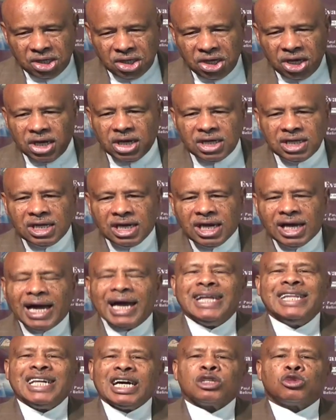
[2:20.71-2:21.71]
And
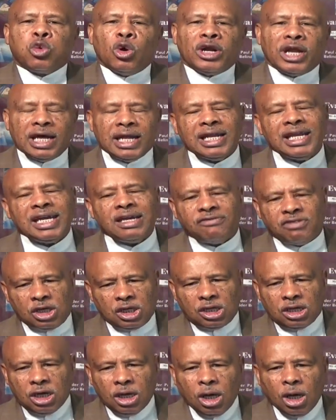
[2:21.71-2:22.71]
that's where they leave it.
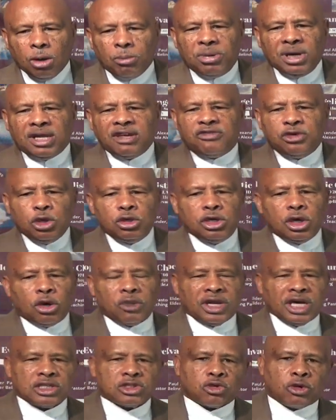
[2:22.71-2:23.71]
But if you know
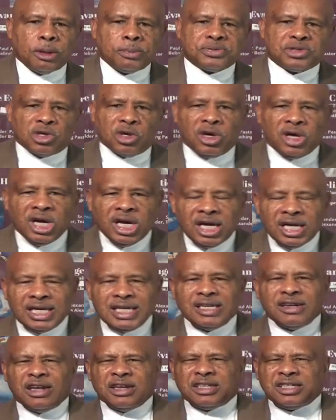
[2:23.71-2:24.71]
that scripture,
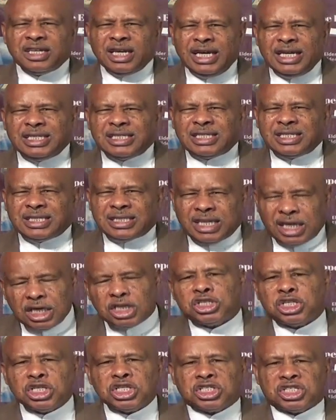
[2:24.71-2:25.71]
it
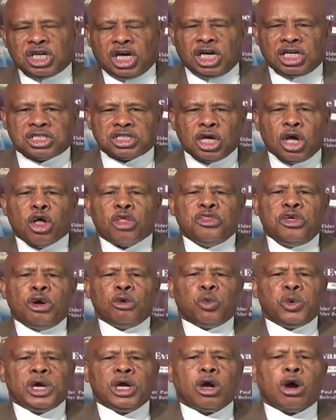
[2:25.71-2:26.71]
teaches us
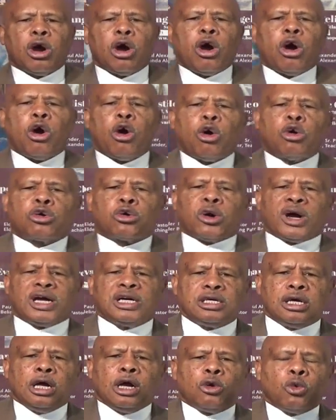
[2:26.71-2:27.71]
that we are all
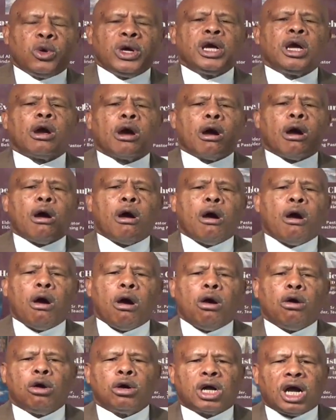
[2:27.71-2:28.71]
Christ, we are
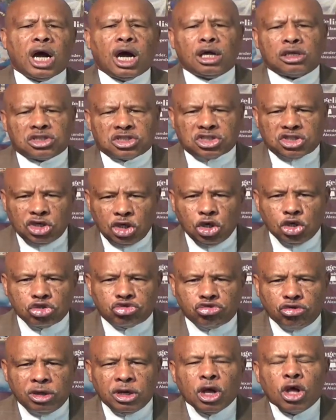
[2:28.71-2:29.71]
all God's
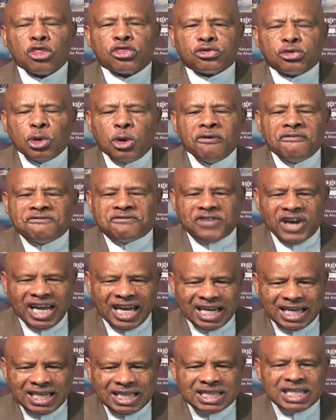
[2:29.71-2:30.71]
children through
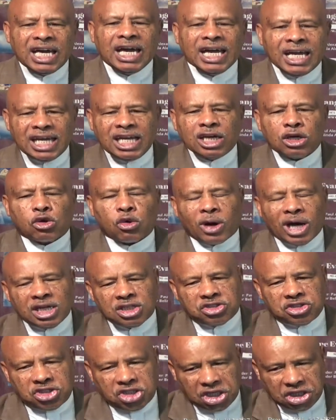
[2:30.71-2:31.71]
faith in
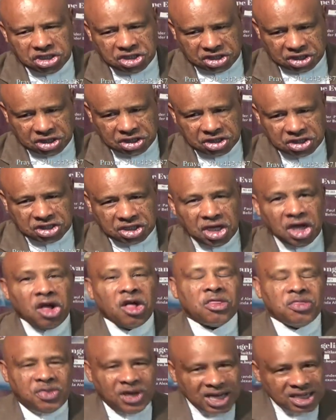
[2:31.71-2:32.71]
Christ Jesus.
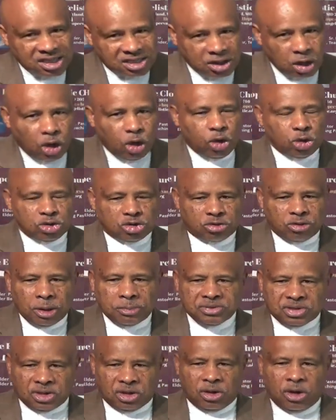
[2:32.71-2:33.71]
That's the whole
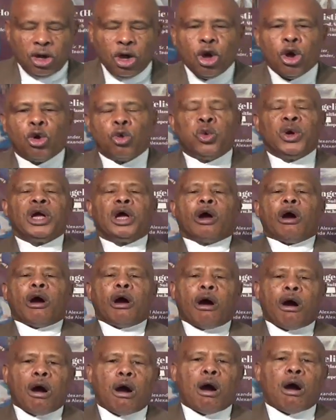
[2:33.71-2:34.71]
scripture. We are
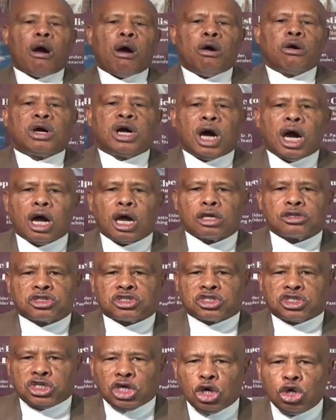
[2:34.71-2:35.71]
all God's
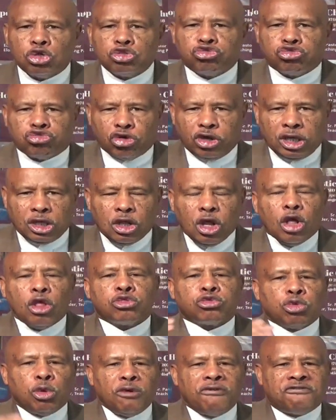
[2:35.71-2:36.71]
children
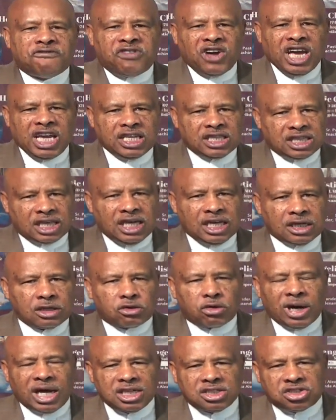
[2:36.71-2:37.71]
through faith in
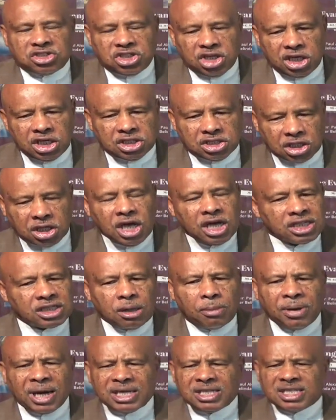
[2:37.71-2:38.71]
Christ Jesus.
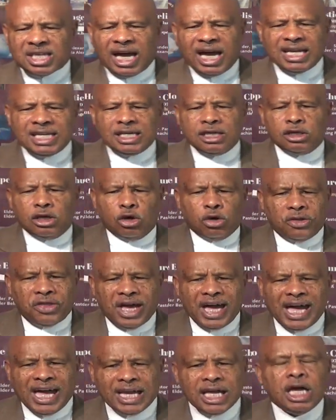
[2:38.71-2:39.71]
Somebody say, I didn't know
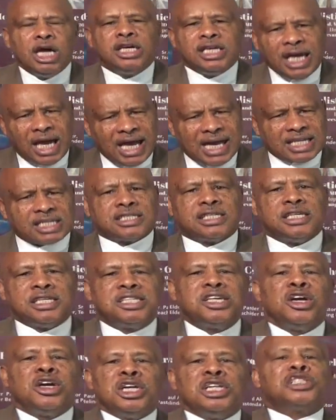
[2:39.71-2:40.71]
that. Yes,
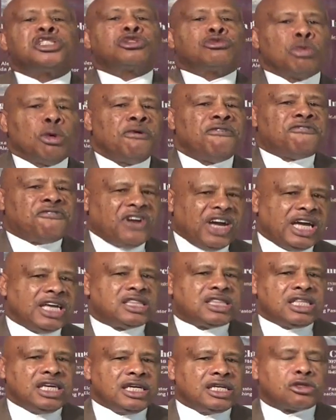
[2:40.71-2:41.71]
it's through
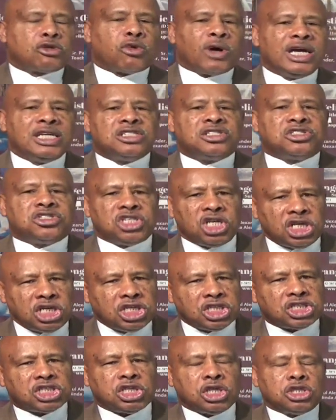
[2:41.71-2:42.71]
faith in Christ
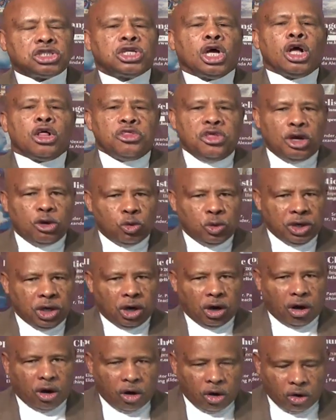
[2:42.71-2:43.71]
Jesus that we
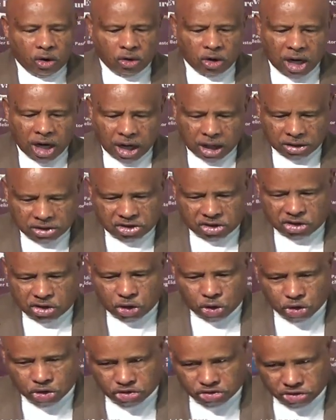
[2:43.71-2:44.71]
are all God's
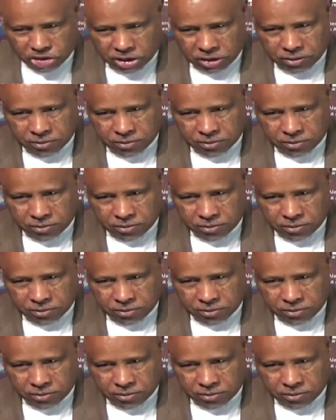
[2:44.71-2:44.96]
children.